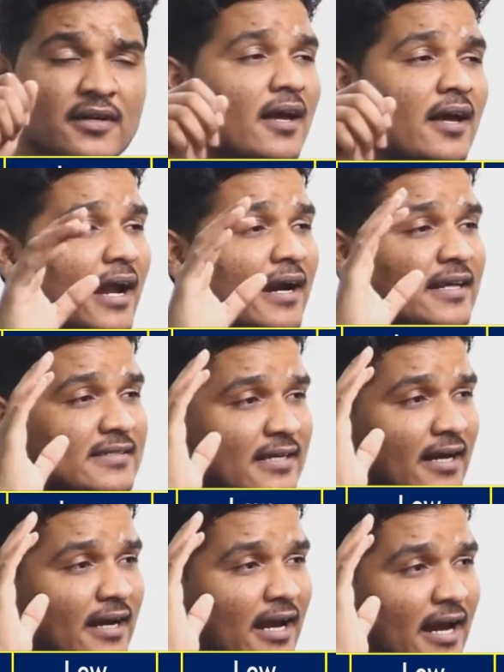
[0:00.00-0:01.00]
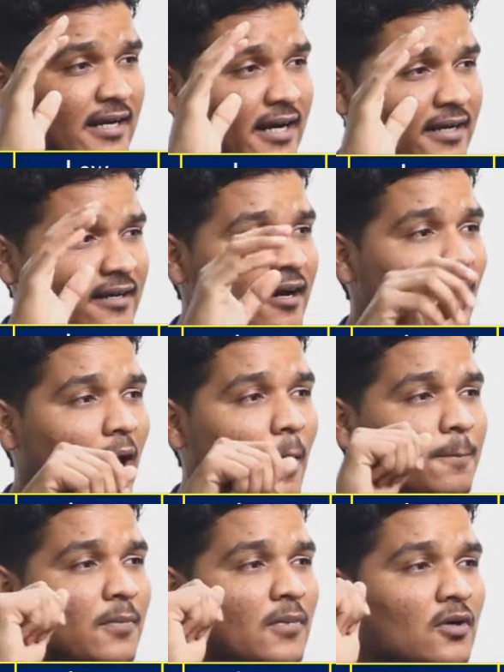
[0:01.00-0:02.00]
and has ended
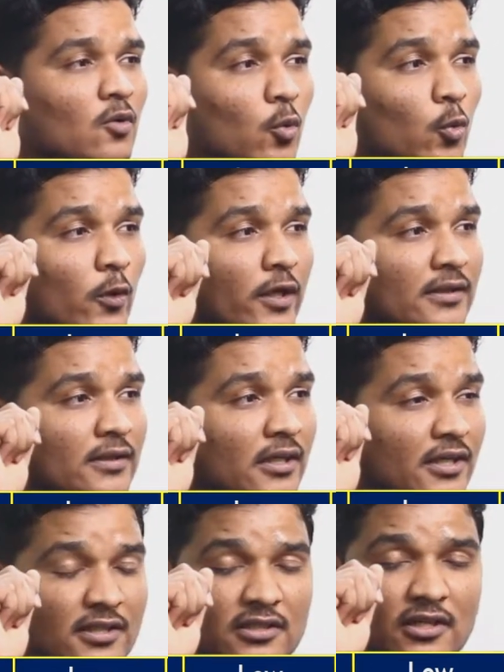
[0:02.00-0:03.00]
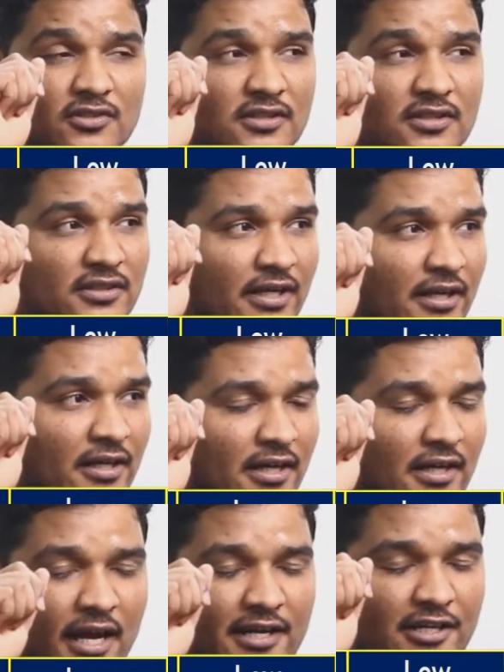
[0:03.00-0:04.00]
up with
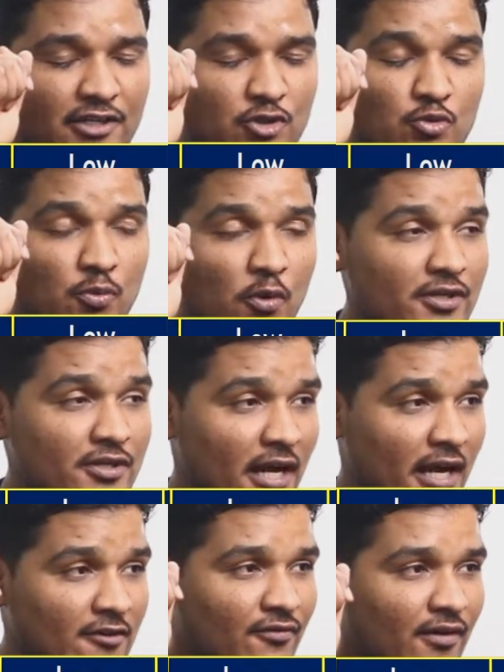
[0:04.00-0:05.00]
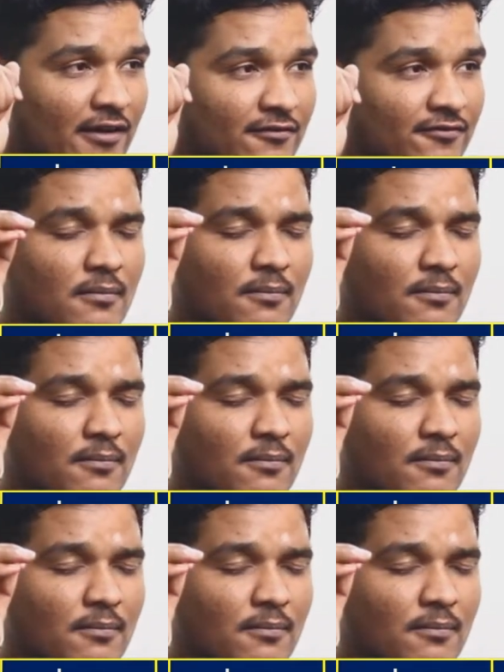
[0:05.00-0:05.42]
13,392.95.